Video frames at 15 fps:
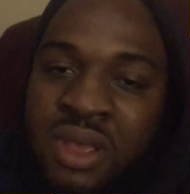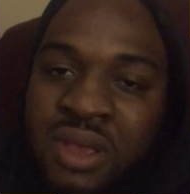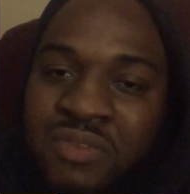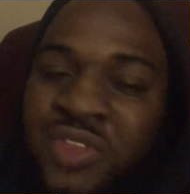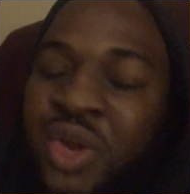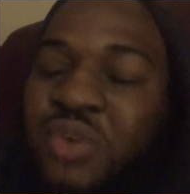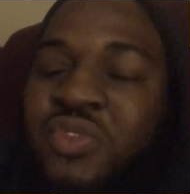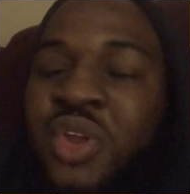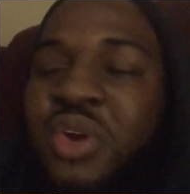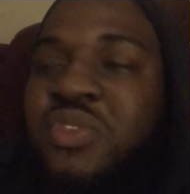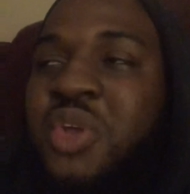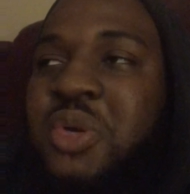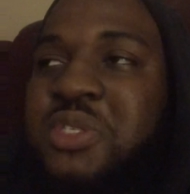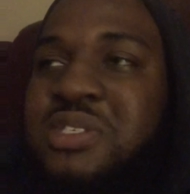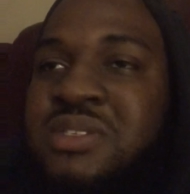
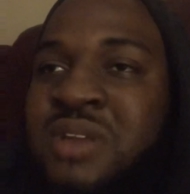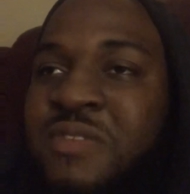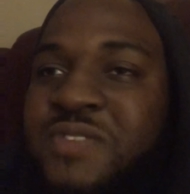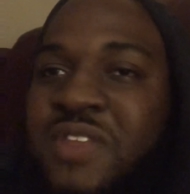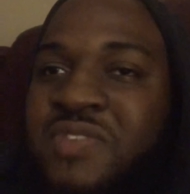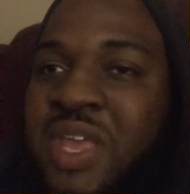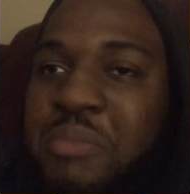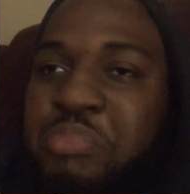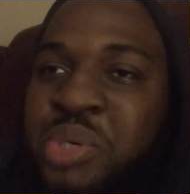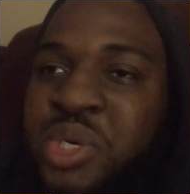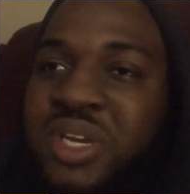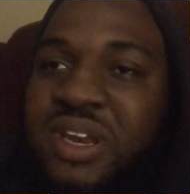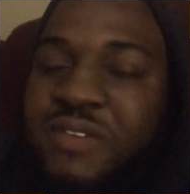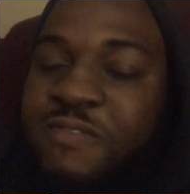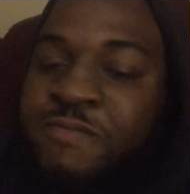There's stuff that they
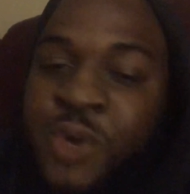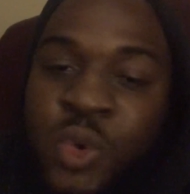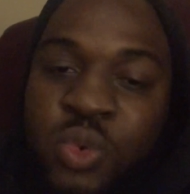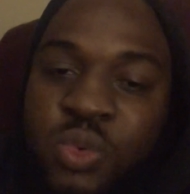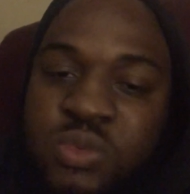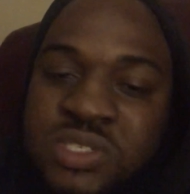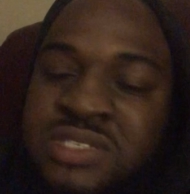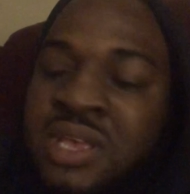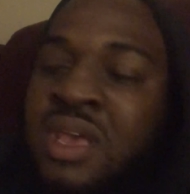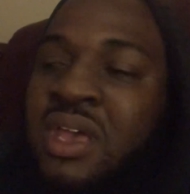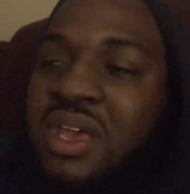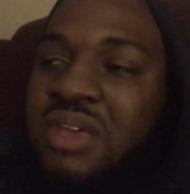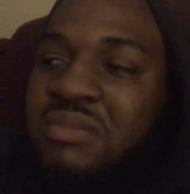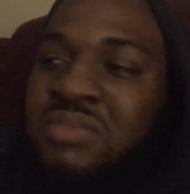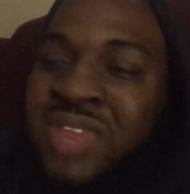put in foods
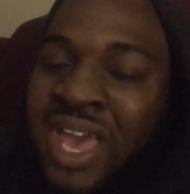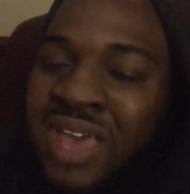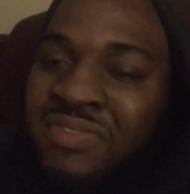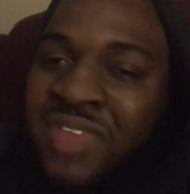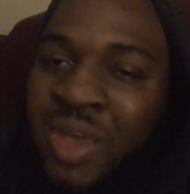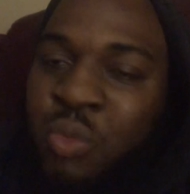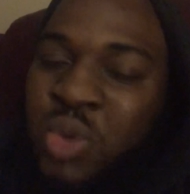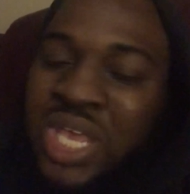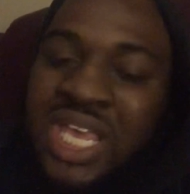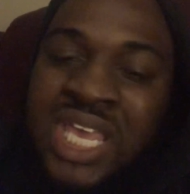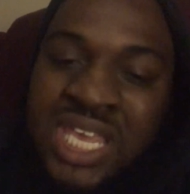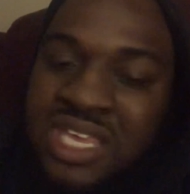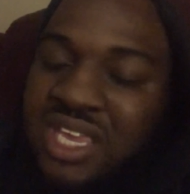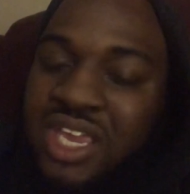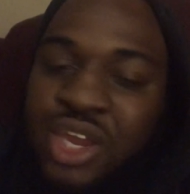that we
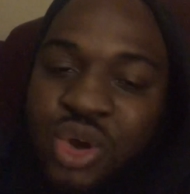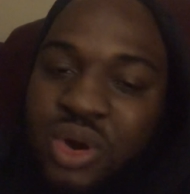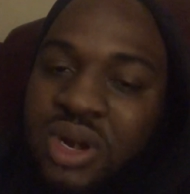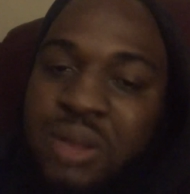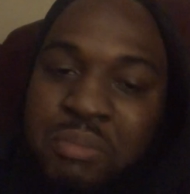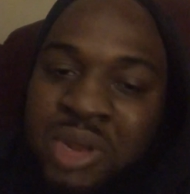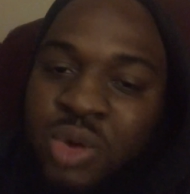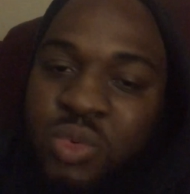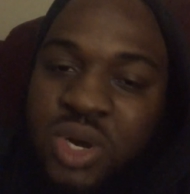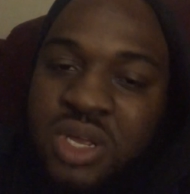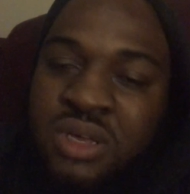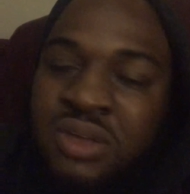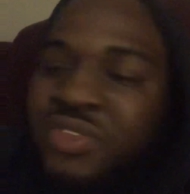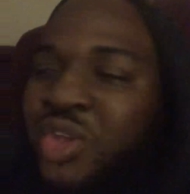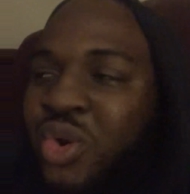eat here in
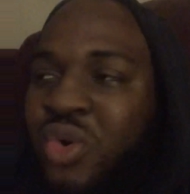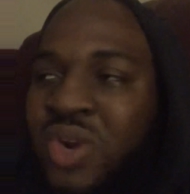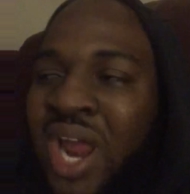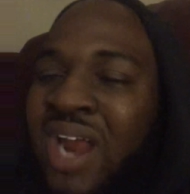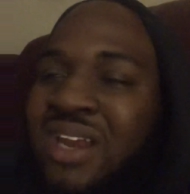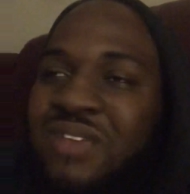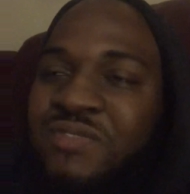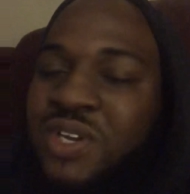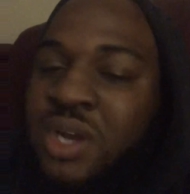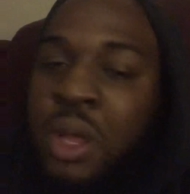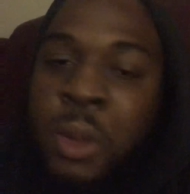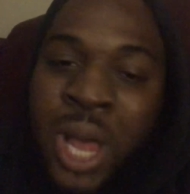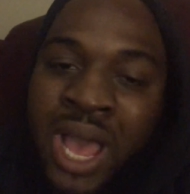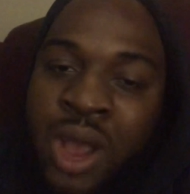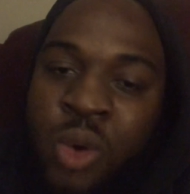America that are not even
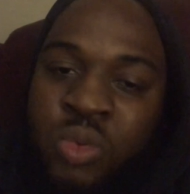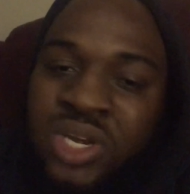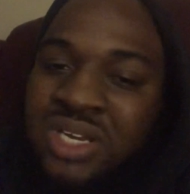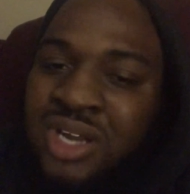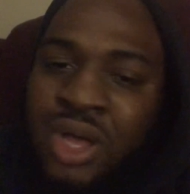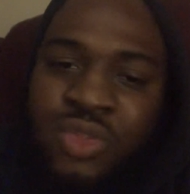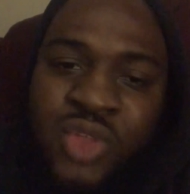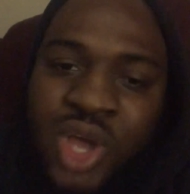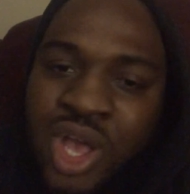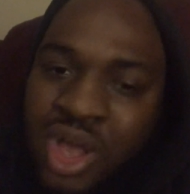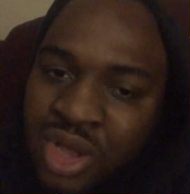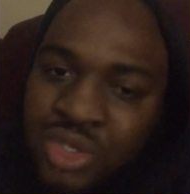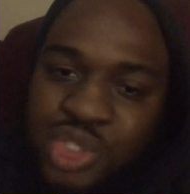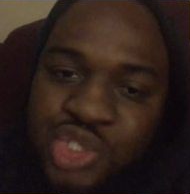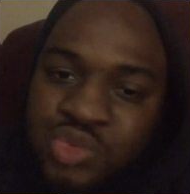allowed in other
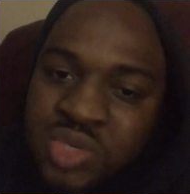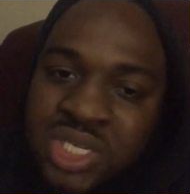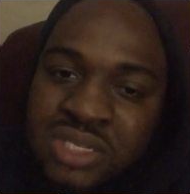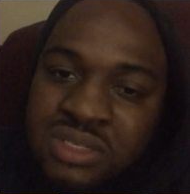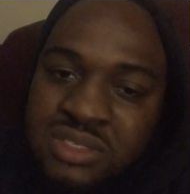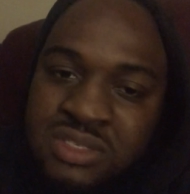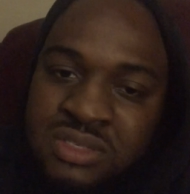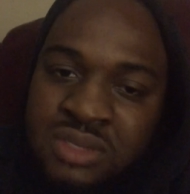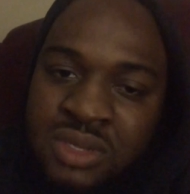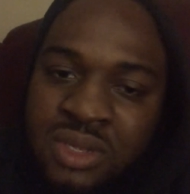countries.